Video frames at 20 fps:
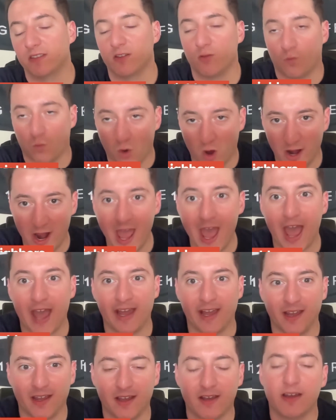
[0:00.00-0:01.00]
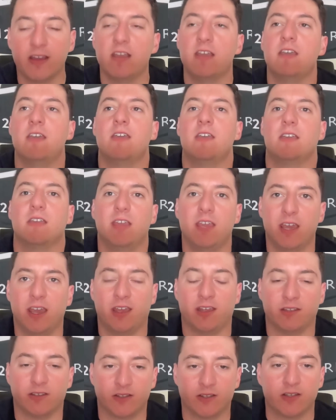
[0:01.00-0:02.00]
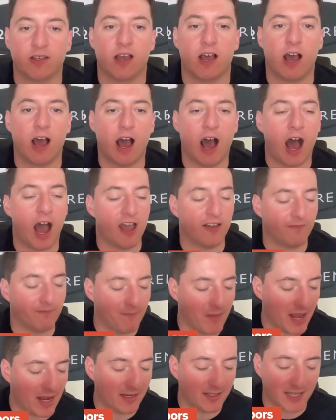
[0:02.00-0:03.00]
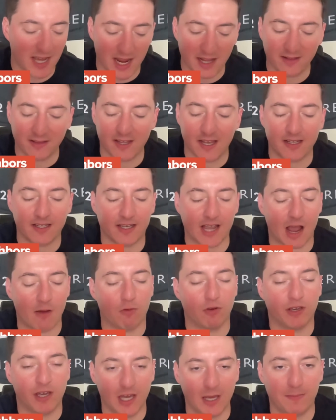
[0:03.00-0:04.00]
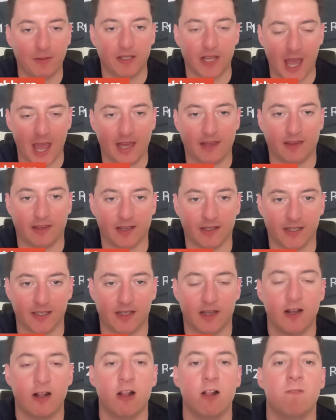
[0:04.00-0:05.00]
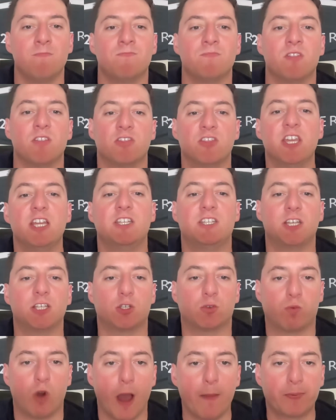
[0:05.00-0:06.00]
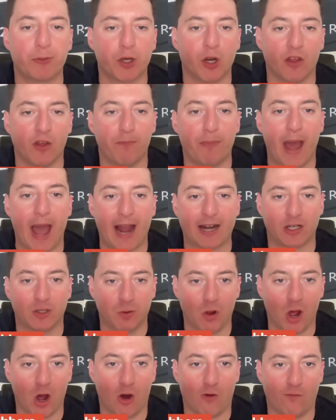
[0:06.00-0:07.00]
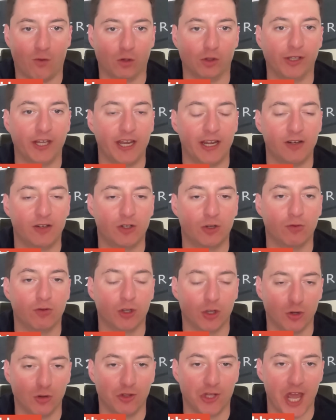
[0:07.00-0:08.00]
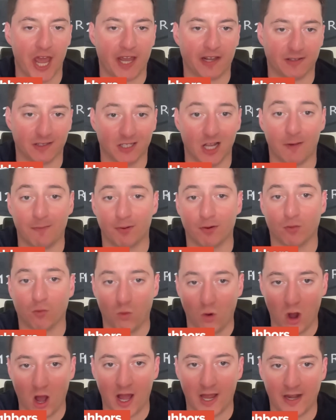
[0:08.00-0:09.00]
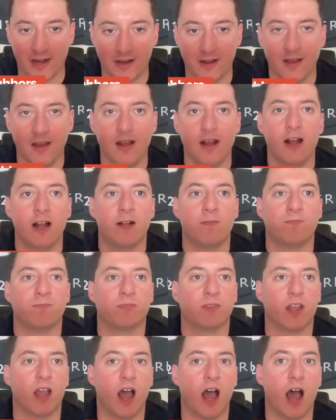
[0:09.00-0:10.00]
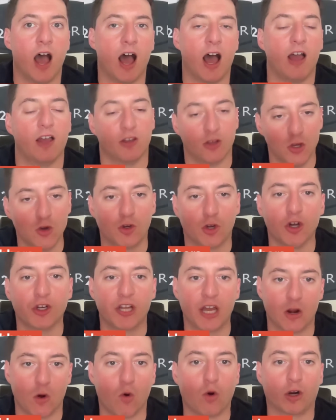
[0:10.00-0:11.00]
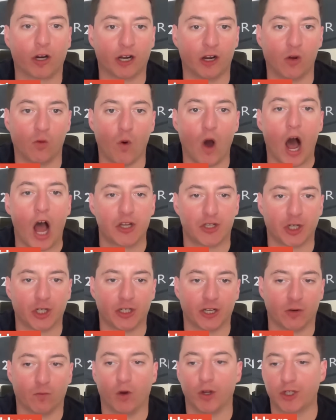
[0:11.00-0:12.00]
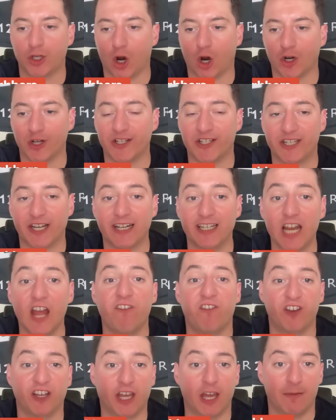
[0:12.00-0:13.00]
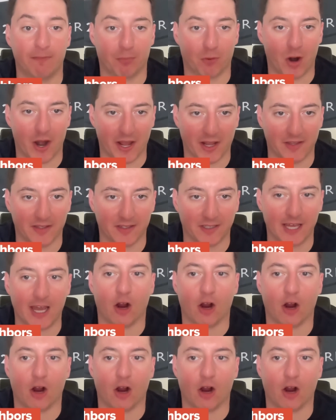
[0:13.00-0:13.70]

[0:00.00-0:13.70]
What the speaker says: 1A is, I've maintained this, I will keep saying this, the disruption of the Pac-12 will lead to two things. Number one, you could get Oregon and Washington, which are significant brands. They